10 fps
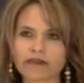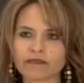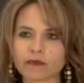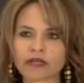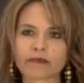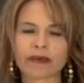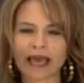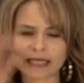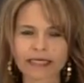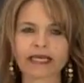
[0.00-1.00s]
of putting a
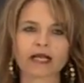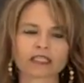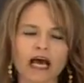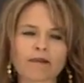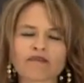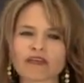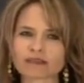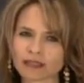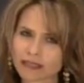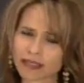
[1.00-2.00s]
band aid on top of
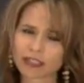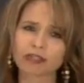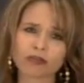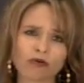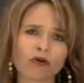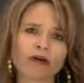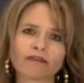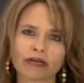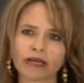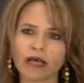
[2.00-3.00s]
things, let's get to the core
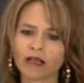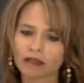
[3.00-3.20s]
of it.